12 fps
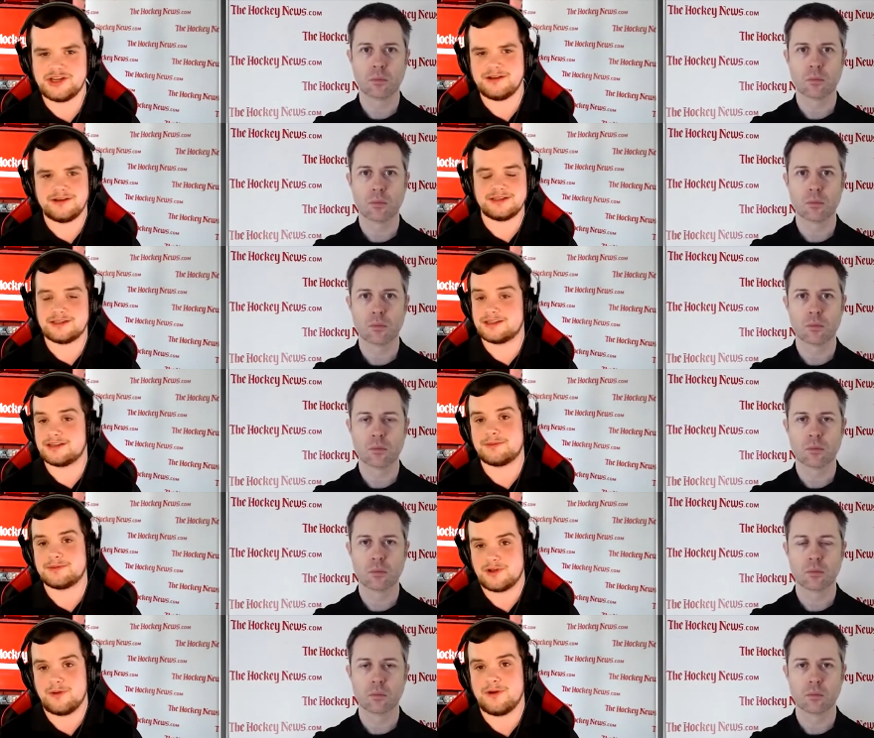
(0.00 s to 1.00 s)
Speaker 1: year he's the
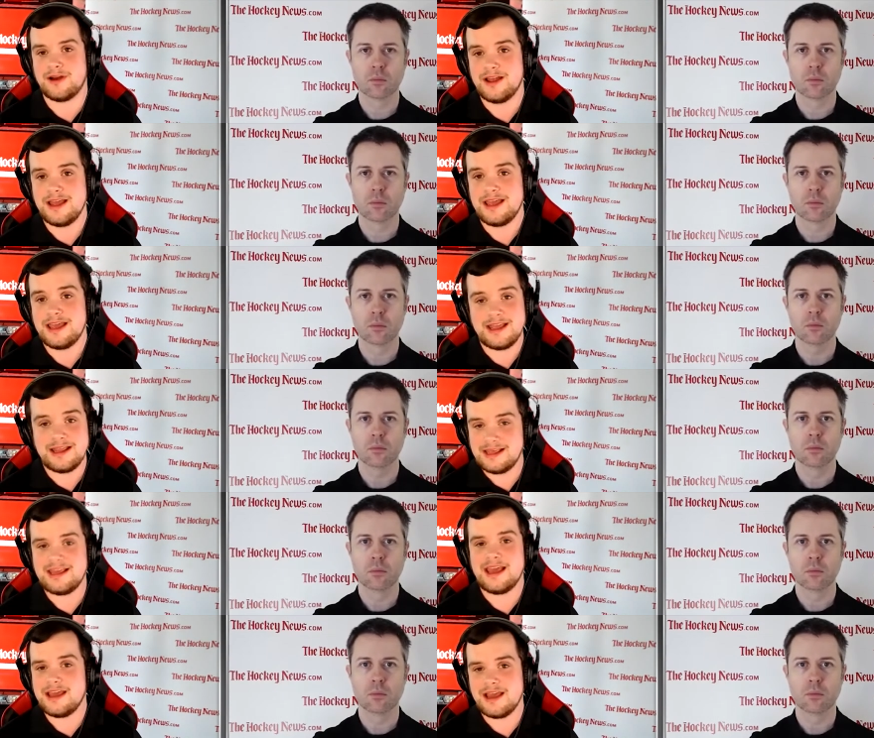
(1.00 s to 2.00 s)
top scorer in
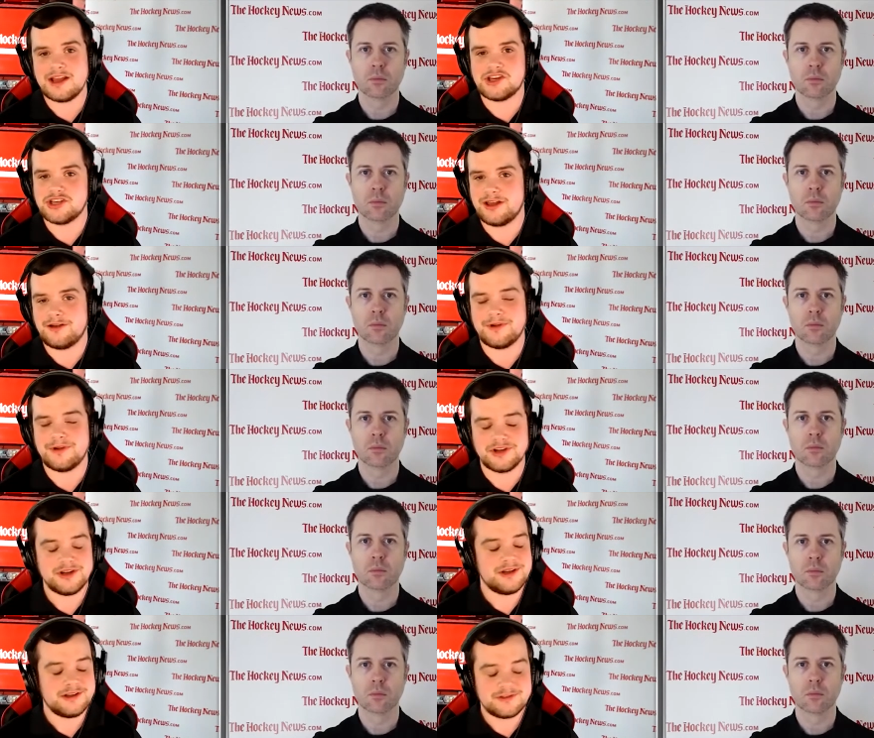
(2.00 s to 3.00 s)
the AHL,
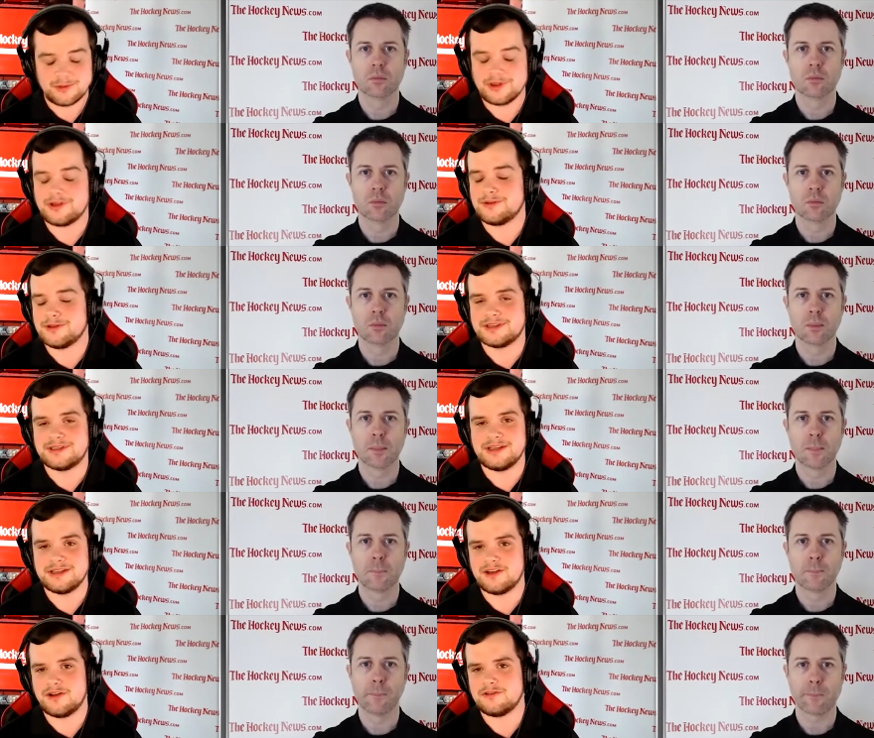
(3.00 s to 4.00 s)
which is really cool to
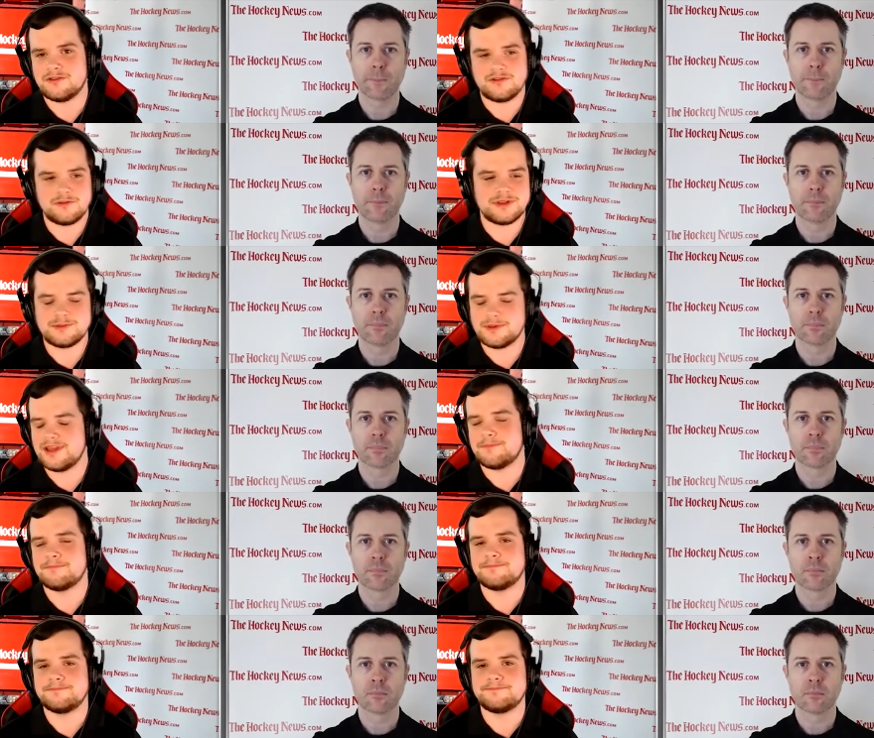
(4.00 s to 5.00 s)
see. So what's with
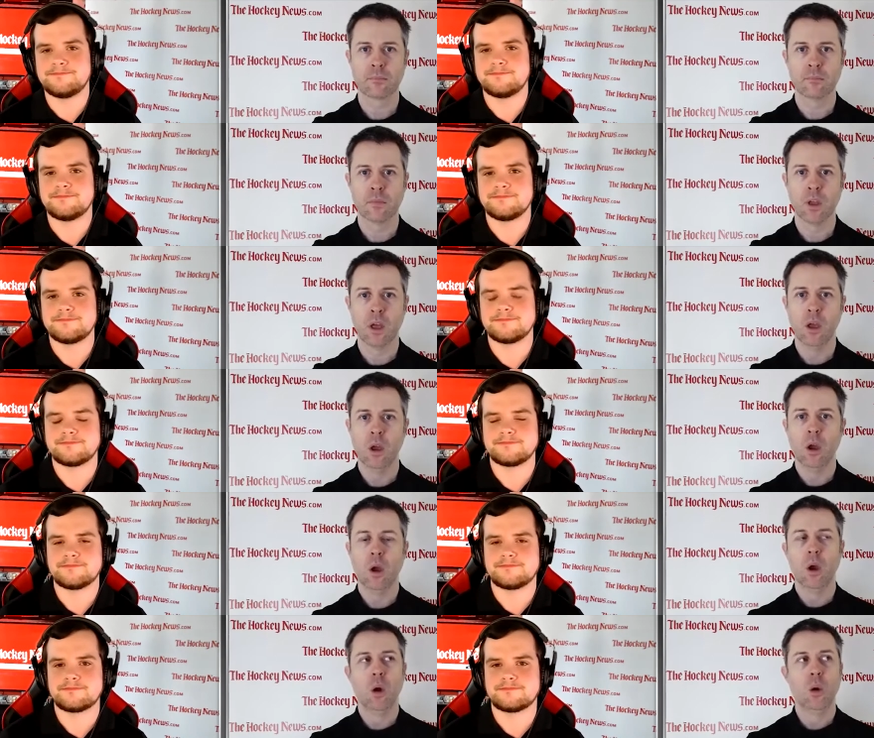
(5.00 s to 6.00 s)
him?
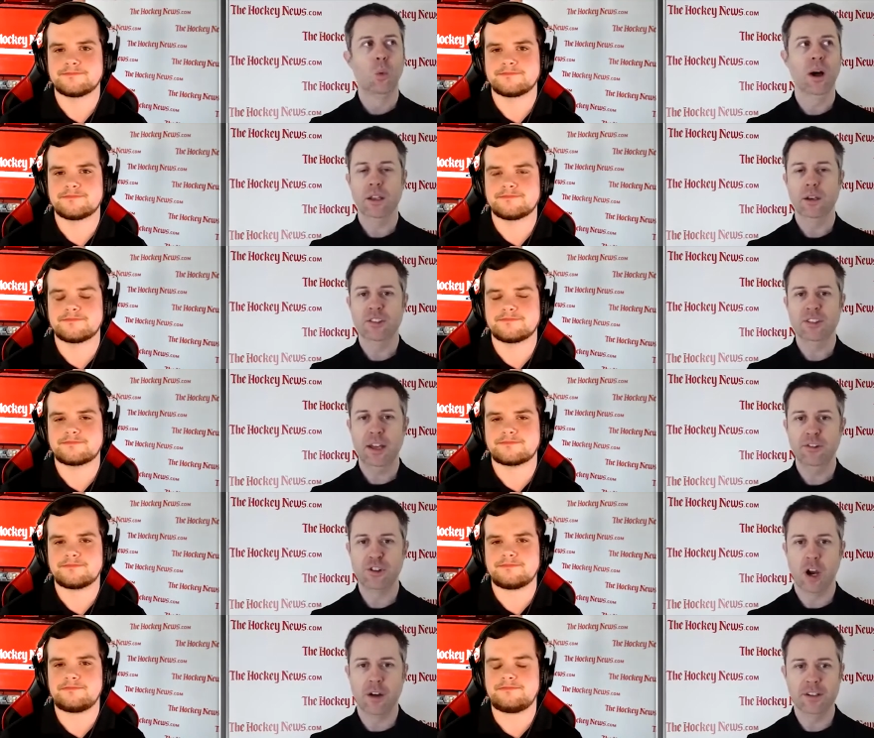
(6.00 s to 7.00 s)
Speaker 2: Well, you know,
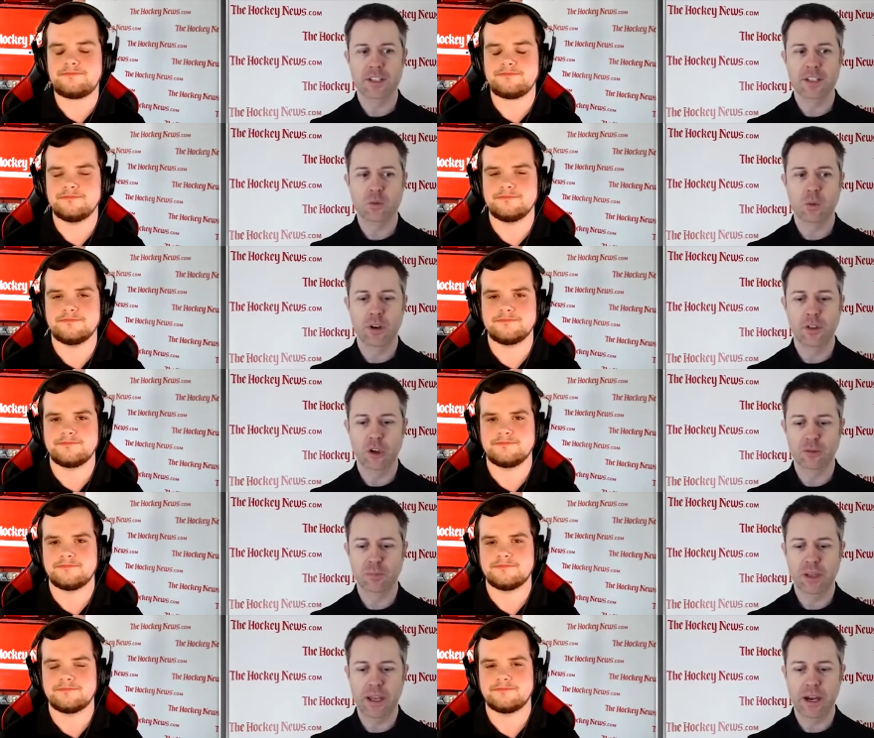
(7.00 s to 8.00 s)
Seth Jarvis, he's one of
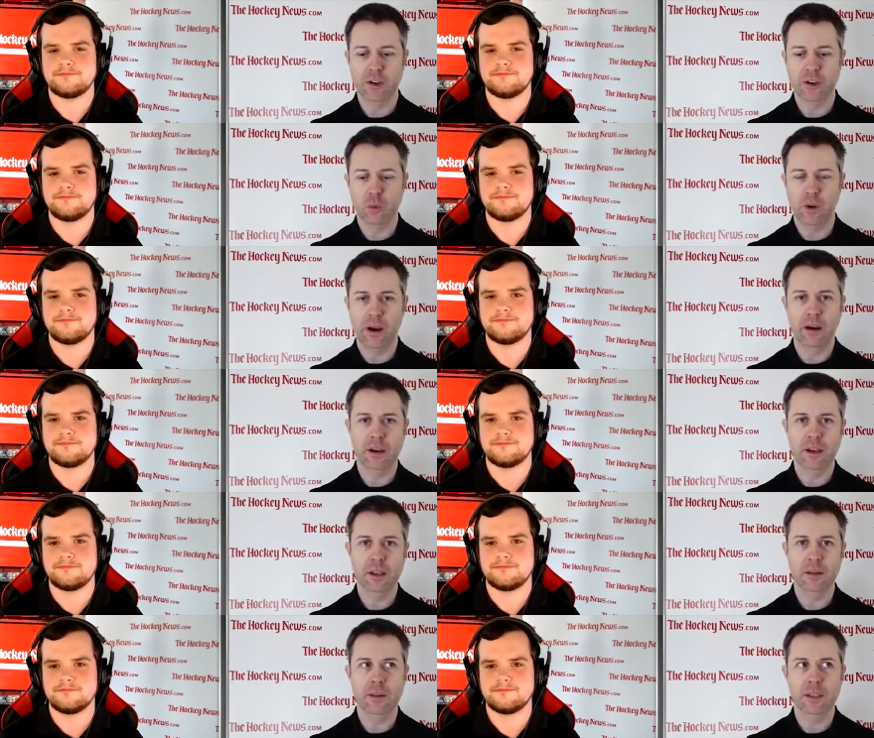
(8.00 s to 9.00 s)
those players
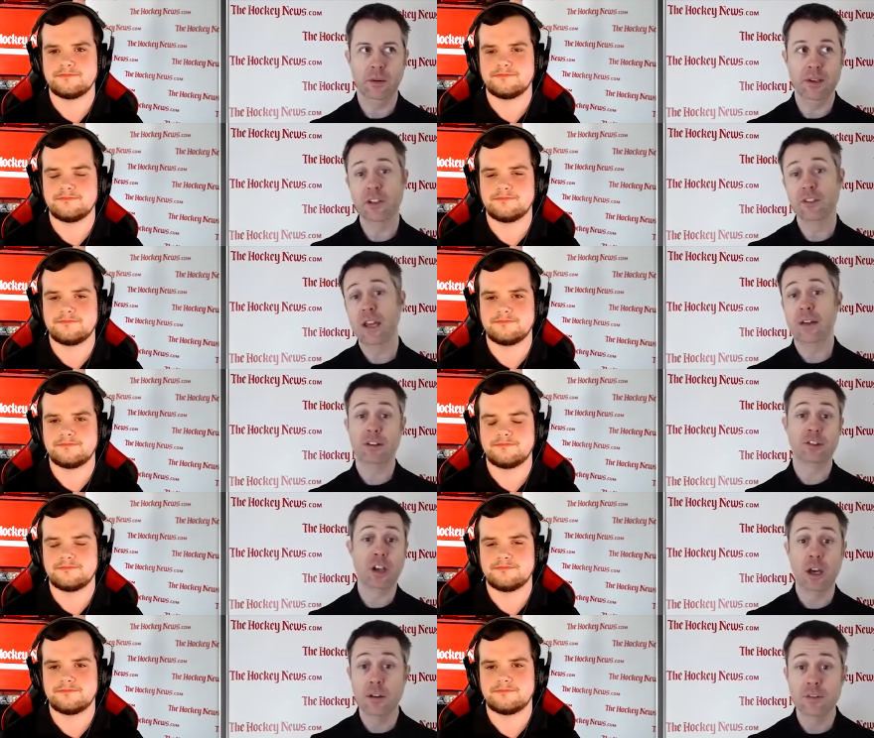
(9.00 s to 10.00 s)
where, you know, he doesn't have a
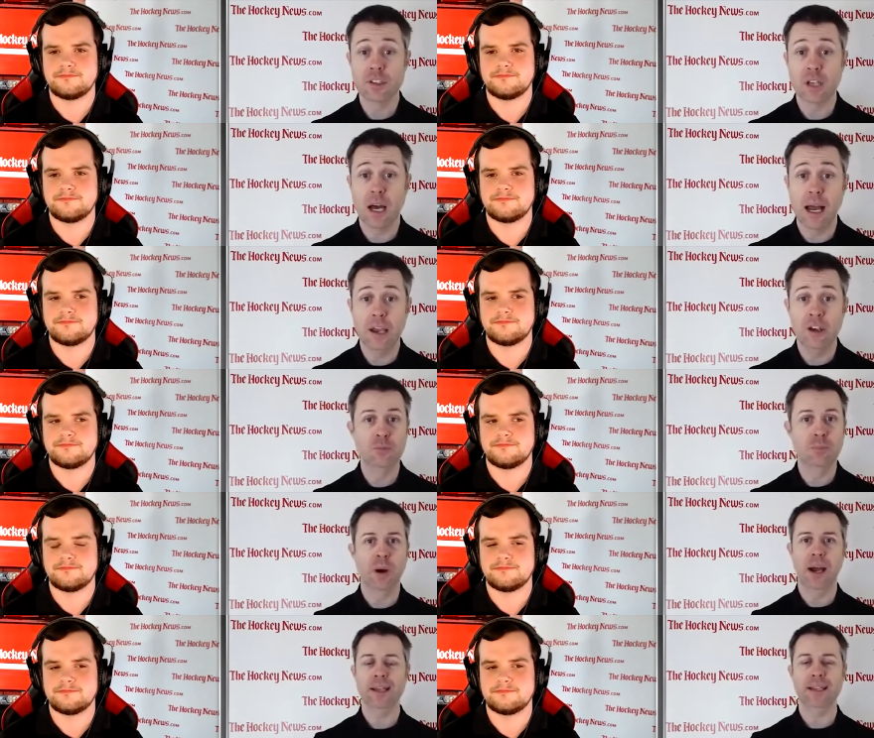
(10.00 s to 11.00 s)
ton of size,
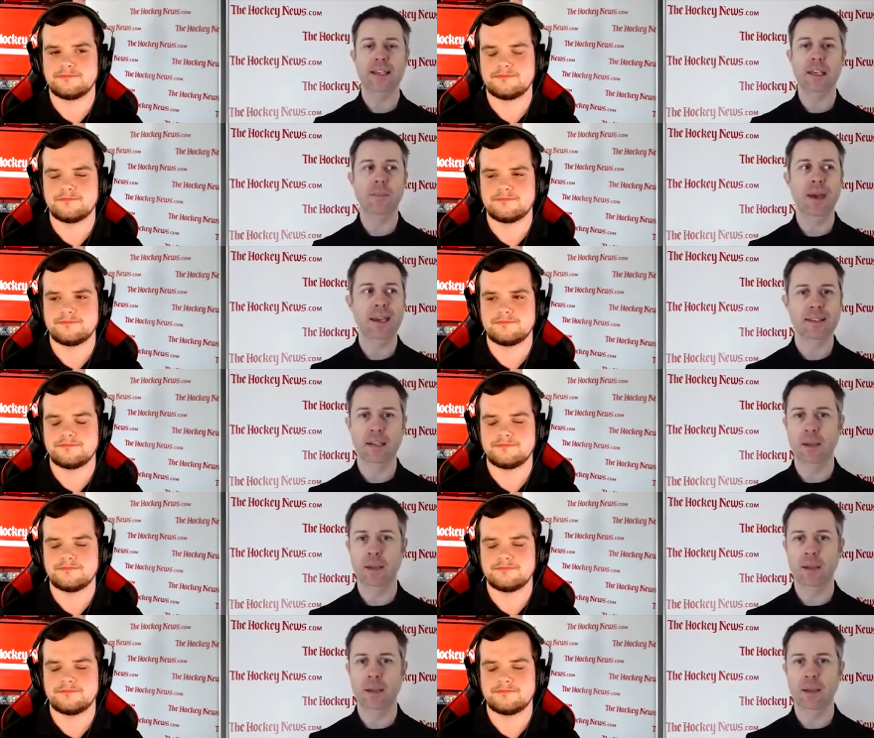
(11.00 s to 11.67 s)
but he makes an